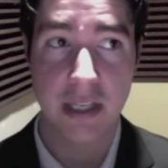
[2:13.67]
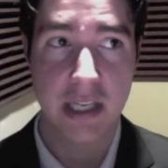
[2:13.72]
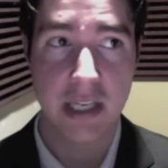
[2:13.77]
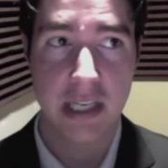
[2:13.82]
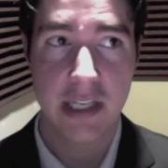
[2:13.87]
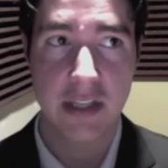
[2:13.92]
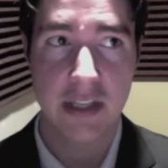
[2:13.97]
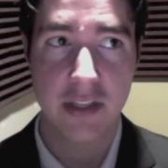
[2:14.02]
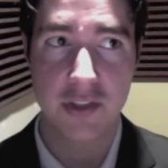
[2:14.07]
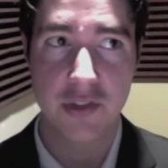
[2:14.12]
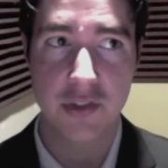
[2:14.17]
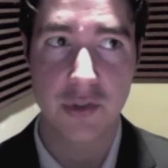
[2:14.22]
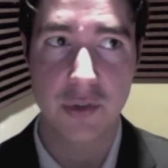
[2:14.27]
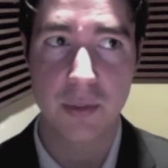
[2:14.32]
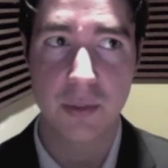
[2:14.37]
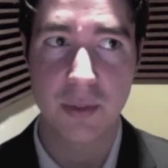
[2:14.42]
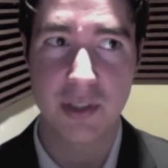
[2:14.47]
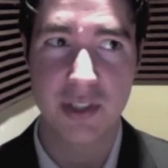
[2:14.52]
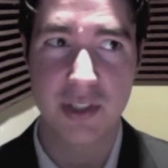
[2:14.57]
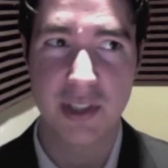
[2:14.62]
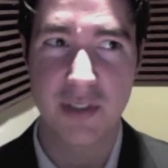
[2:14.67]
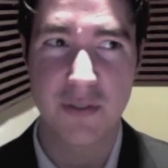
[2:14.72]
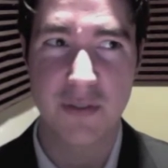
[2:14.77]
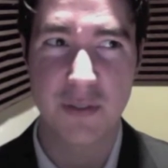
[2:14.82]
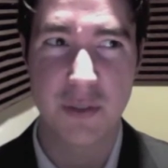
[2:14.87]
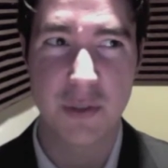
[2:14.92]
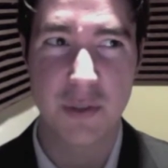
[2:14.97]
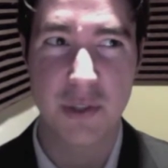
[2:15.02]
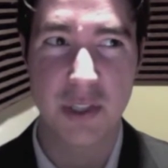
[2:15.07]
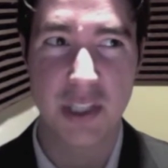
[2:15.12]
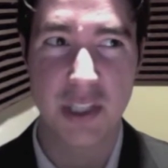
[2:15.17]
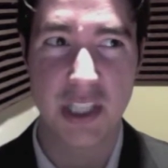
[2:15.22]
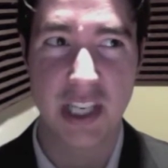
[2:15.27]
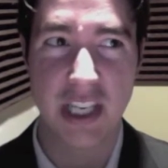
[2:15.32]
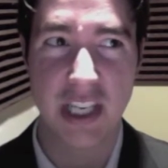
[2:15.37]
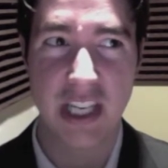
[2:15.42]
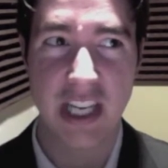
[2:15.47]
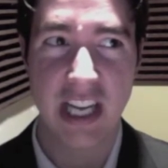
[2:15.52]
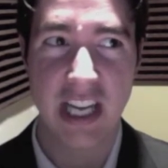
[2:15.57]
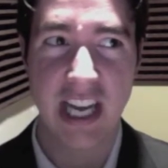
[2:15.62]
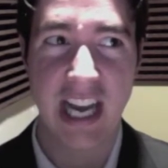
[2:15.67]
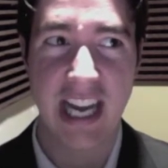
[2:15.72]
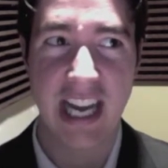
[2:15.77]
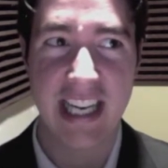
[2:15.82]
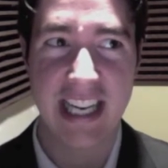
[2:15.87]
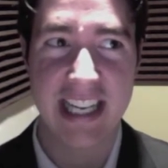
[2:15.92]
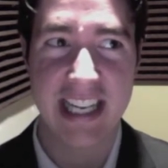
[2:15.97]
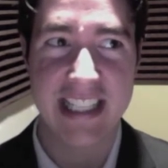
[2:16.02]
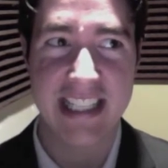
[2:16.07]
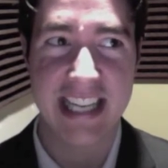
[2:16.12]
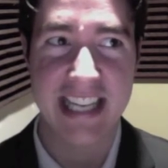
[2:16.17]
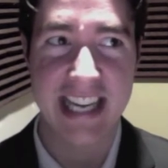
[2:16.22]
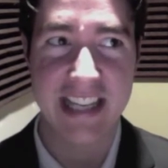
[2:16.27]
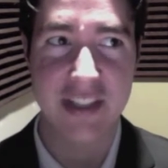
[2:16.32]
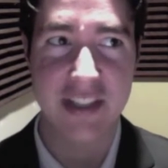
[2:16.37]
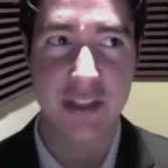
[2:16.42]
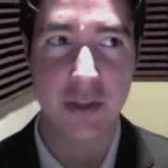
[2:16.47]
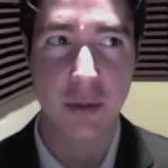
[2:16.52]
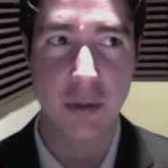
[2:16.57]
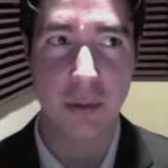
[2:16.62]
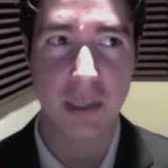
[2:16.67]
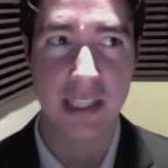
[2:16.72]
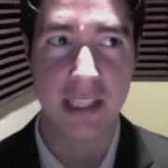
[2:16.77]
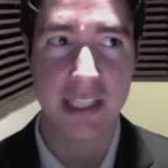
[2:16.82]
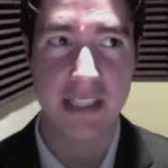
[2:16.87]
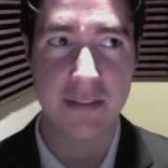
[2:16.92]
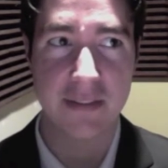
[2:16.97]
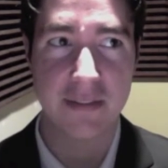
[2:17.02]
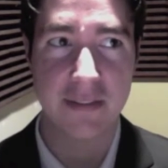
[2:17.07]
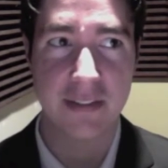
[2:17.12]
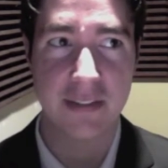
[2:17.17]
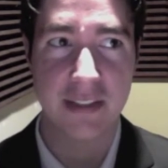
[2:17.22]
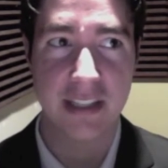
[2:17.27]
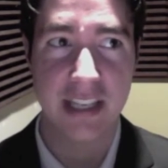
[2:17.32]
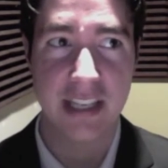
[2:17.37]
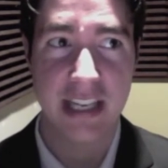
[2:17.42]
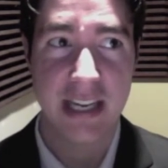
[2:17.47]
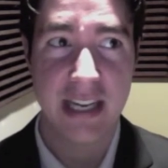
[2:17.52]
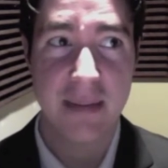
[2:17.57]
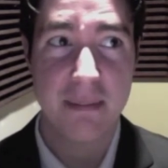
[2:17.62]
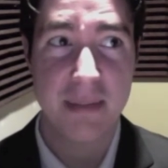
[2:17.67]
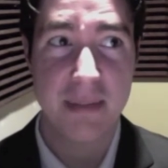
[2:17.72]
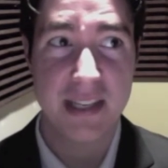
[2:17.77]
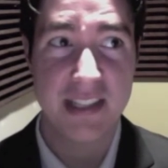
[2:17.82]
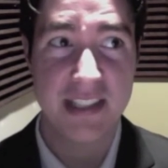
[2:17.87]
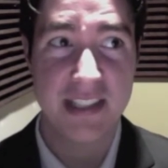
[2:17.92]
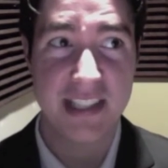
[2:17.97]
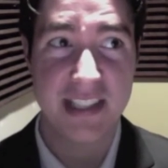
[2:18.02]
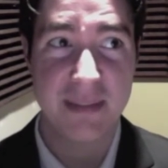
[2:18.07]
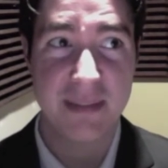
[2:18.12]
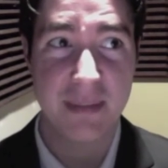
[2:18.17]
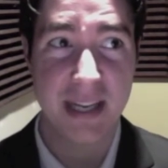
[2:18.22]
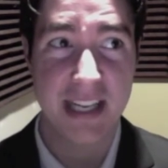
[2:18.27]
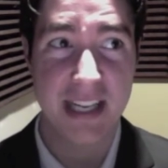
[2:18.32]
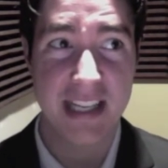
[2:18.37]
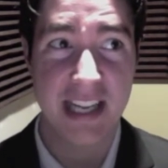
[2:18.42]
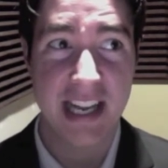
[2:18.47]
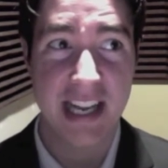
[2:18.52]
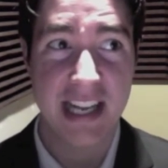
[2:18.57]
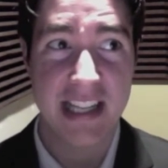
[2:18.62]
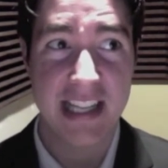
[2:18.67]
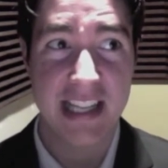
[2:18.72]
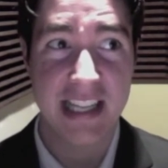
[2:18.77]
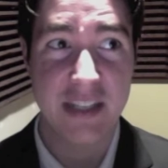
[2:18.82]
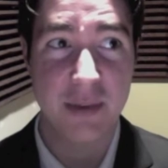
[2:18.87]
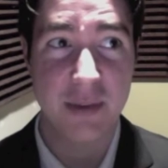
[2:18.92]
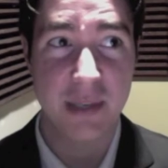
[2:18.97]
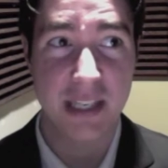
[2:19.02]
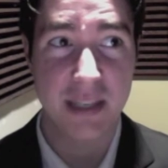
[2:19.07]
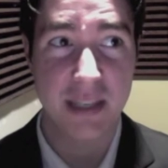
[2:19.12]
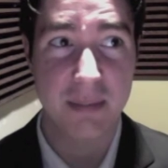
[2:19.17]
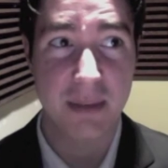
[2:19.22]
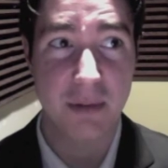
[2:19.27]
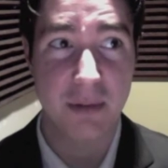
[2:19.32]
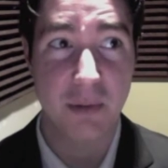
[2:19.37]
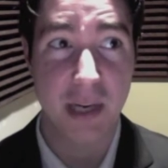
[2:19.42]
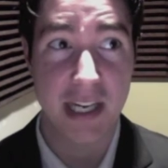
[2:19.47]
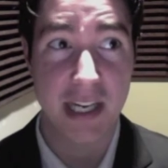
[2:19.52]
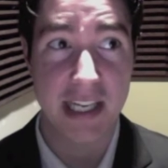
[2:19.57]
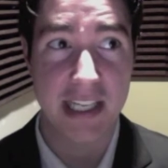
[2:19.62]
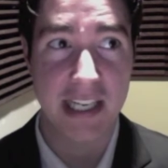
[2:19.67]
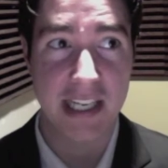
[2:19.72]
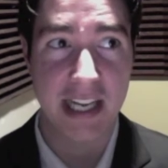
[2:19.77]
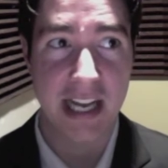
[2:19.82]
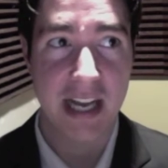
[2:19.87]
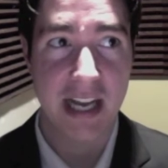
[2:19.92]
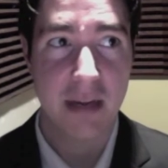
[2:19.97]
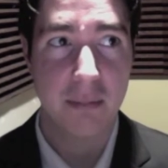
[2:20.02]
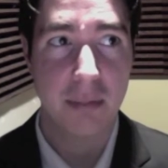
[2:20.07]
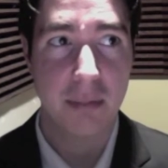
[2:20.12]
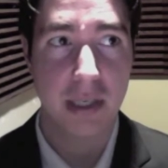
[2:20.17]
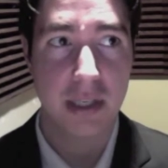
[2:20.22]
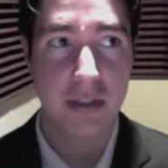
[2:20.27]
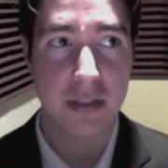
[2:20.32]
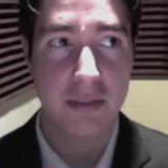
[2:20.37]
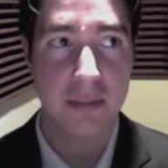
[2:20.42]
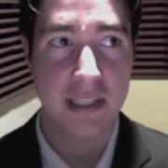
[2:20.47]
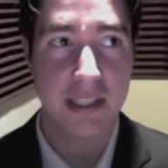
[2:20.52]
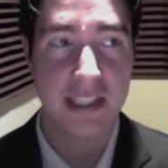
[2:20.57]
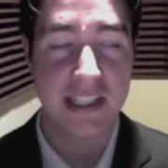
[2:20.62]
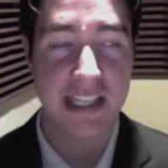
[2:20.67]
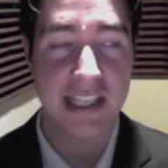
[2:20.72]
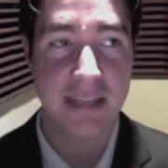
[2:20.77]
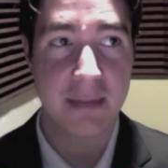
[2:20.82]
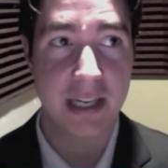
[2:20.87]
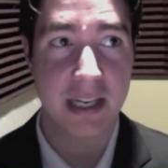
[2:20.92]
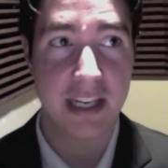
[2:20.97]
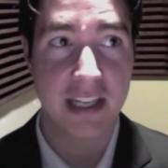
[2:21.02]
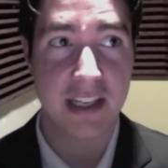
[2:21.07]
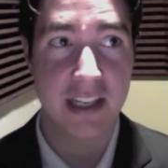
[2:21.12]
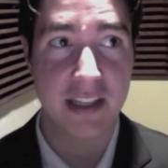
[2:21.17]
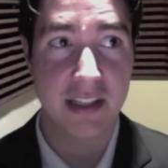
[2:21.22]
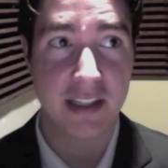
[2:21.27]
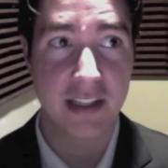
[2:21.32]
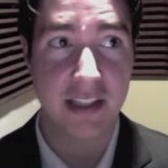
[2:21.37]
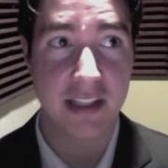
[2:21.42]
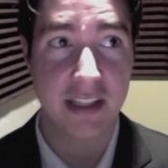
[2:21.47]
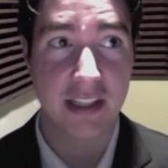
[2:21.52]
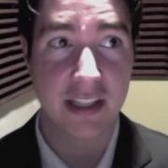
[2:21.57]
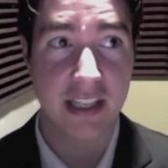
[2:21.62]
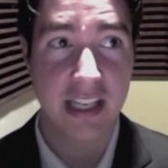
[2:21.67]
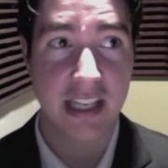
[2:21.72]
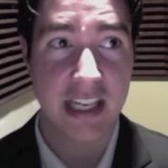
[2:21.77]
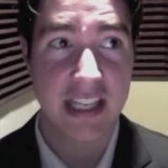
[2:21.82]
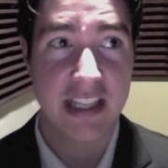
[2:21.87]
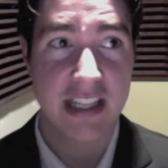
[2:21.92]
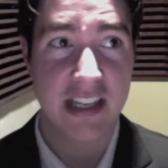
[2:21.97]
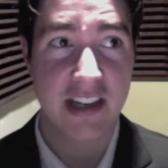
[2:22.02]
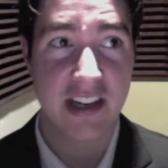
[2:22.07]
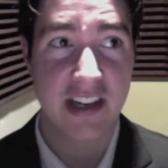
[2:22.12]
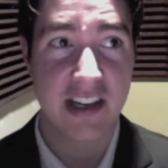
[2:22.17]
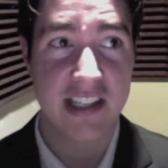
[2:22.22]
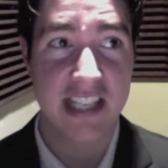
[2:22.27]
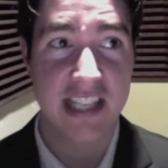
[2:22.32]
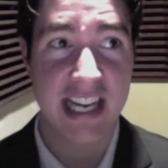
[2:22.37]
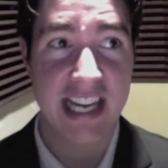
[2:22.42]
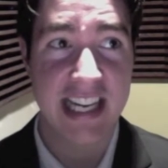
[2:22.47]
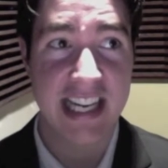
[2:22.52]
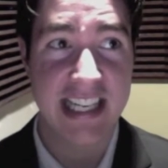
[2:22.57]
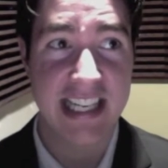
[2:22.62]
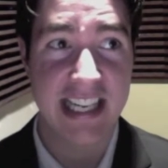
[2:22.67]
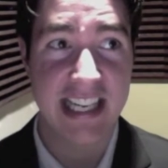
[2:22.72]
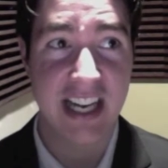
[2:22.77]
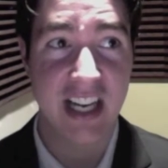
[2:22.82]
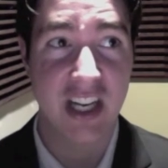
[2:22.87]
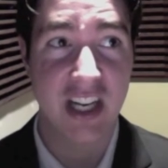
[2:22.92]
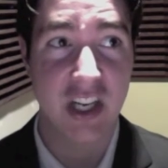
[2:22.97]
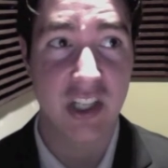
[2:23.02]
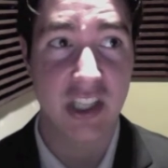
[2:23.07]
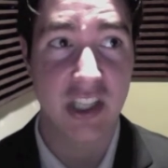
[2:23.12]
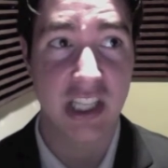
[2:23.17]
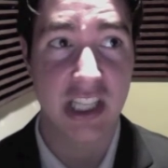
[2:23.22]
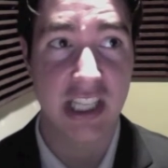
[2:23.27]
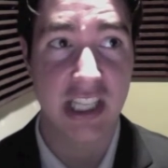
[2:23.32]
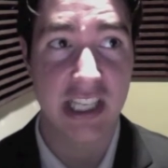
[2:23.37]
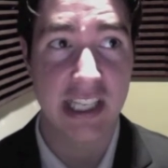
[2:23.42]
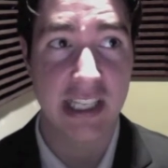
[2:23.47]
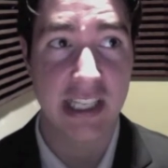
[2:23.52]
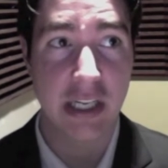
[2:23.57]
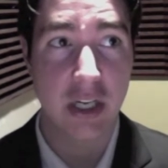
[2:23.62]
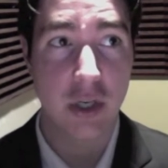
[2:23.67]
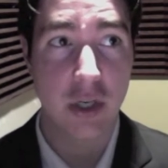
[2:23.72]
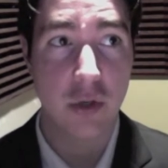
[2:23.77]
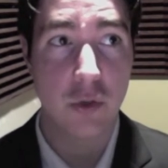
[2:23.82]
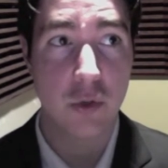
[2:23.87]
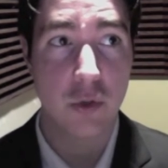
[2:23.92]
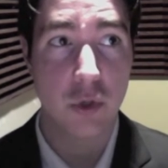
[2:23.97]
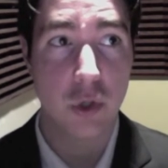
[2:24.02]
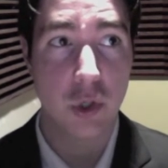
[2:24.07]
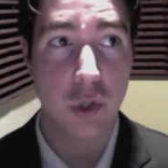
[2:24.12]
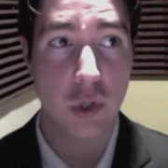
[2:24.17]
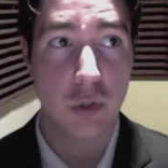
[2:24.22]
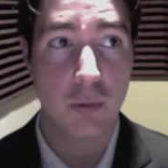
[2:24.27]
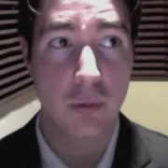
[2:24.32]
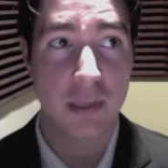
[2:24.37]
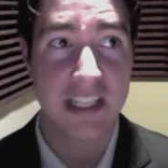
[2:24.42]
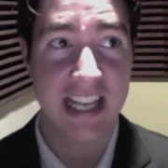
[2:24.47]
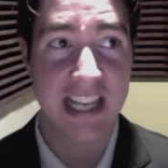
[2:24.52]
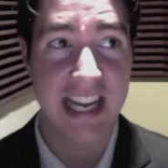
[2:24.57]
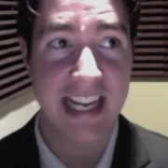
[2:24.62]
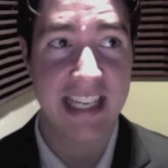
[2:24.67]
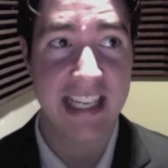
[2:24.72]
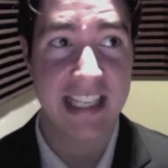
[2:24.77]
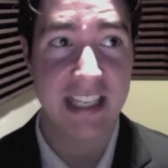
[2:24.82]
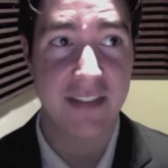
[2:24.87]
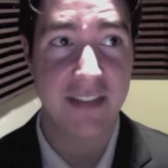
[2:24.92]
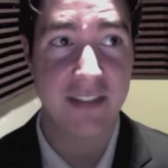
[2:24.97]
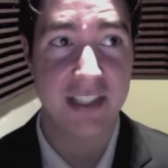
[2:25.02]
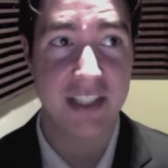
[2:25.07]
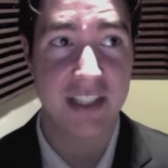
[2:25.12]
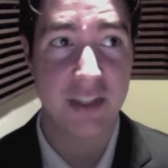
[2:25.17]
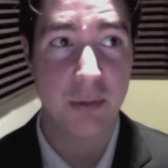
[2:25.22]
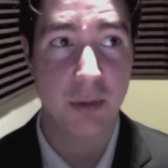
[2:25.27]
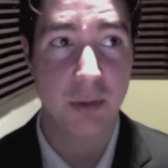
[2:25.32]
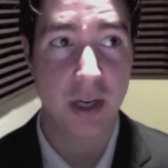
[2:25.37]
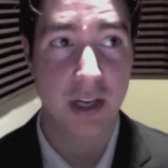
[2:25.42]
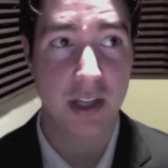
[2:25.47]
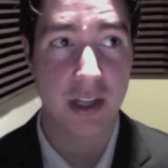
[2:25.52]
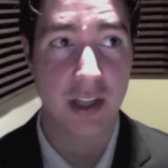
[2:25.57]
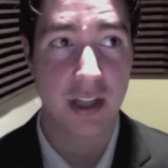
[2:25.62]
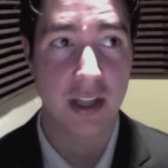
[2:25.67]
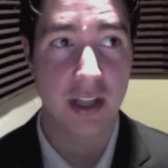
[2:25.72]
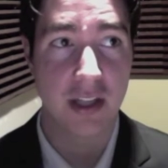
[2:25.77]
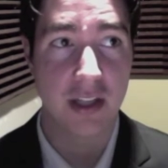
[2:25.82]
There's too much confusion. I can't get no relief. Businessmen, they drink me wine. Plowmen dig me earth. There aren't any along the line who know what any of it is worth.